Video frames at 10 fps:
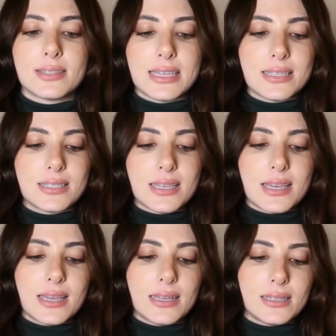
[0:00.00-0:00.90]
This
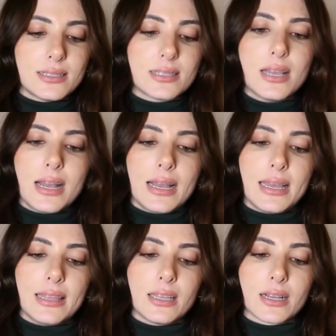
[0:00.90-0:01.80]
is
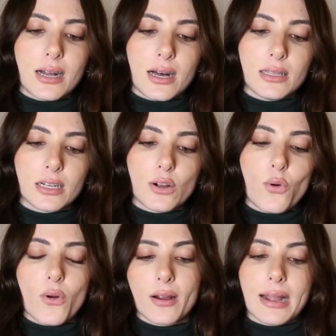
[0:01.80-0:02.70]
in the color
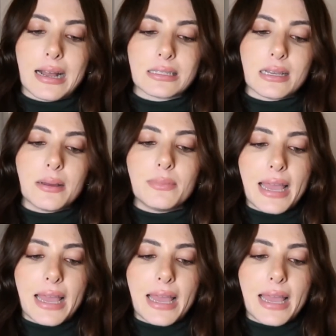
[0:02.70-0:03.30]
Orgasm.